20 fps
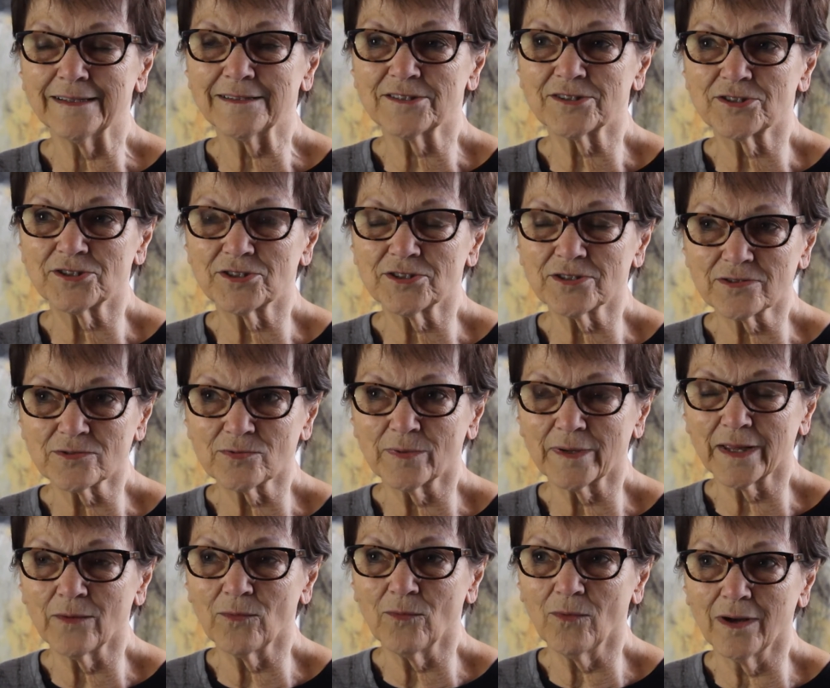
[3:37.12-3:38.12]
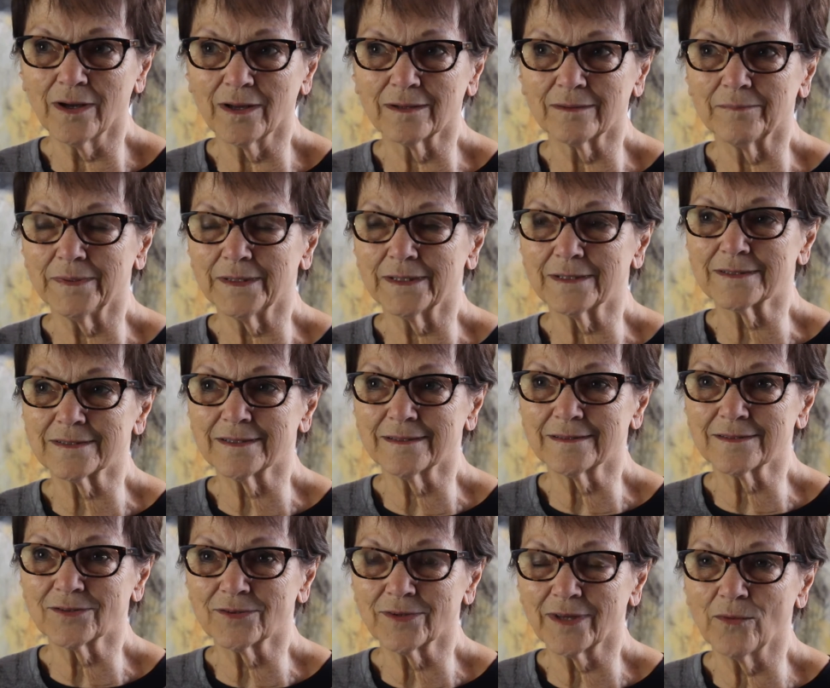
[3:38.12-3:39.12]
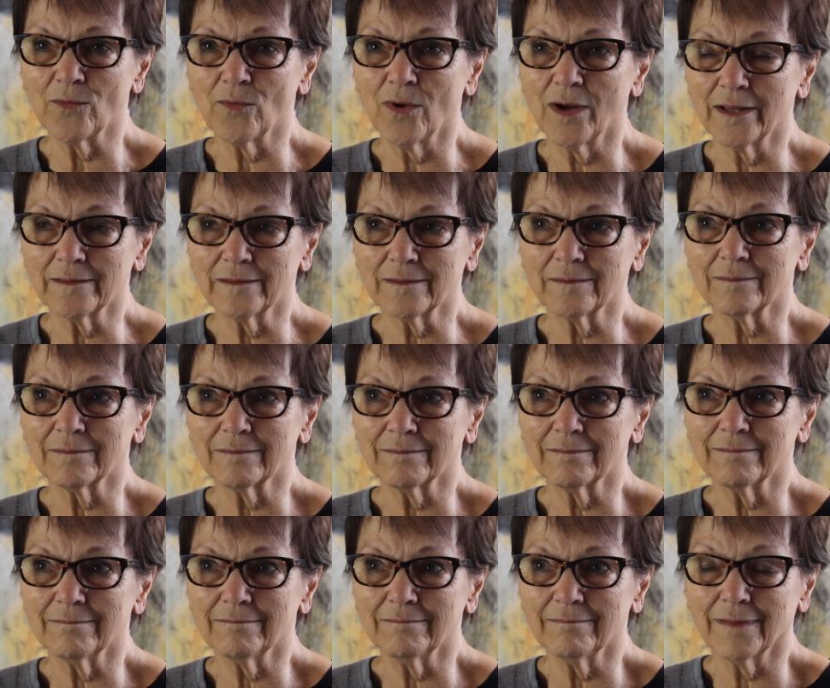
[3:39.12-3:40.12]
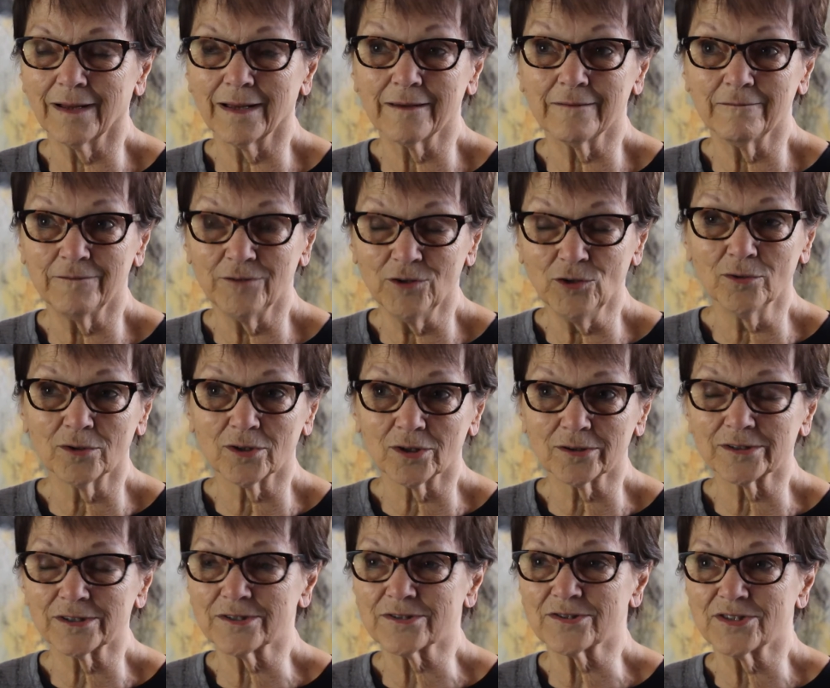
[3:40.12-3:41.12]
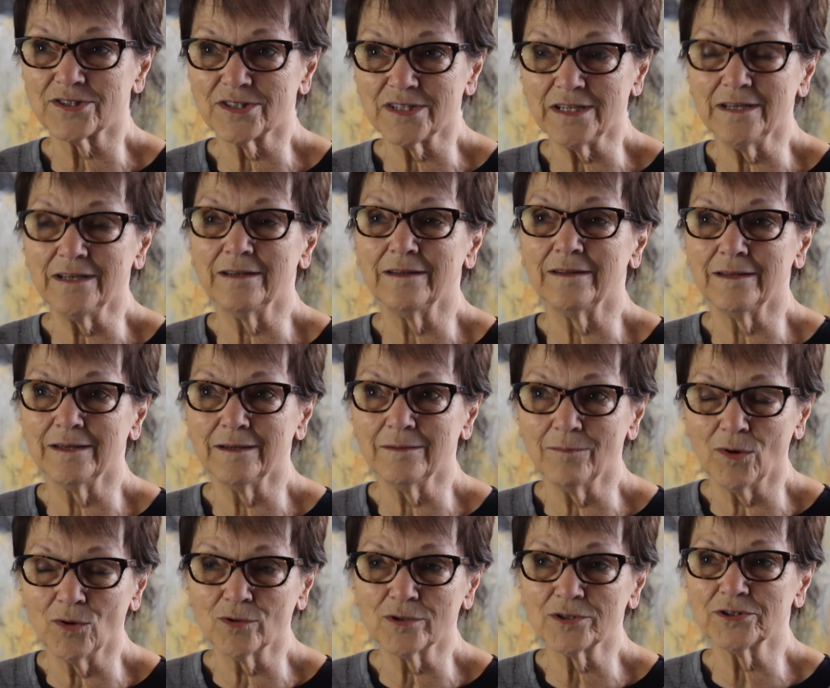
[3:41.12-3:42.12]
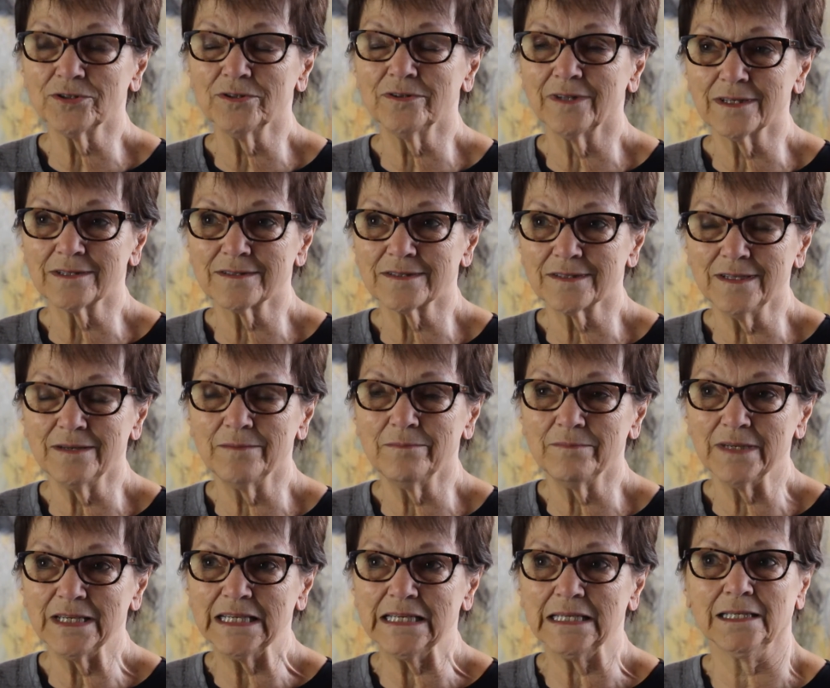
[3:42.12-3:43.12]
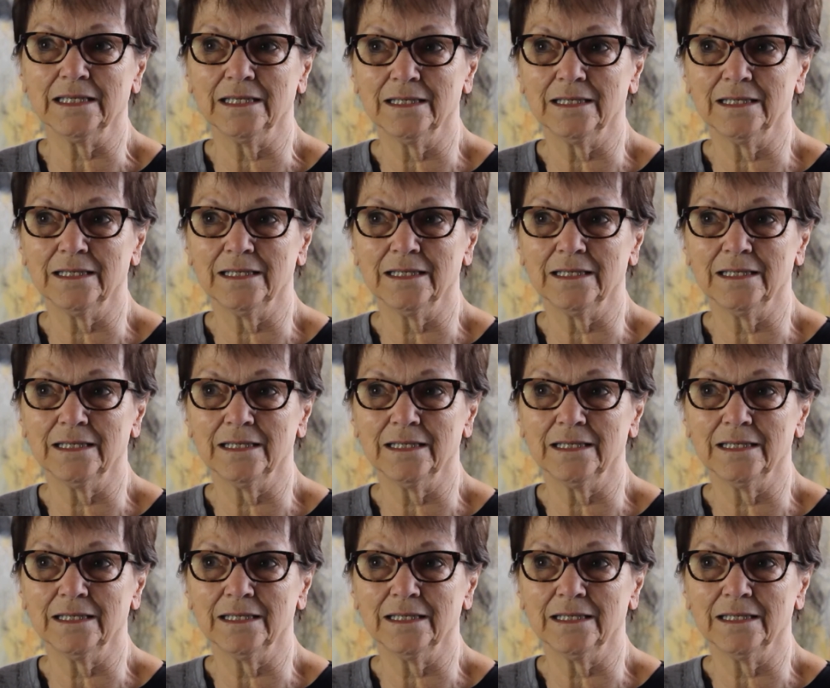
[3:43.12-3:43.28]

That's just what I want, because that's what I want my viewer to see, the emotion that's in me.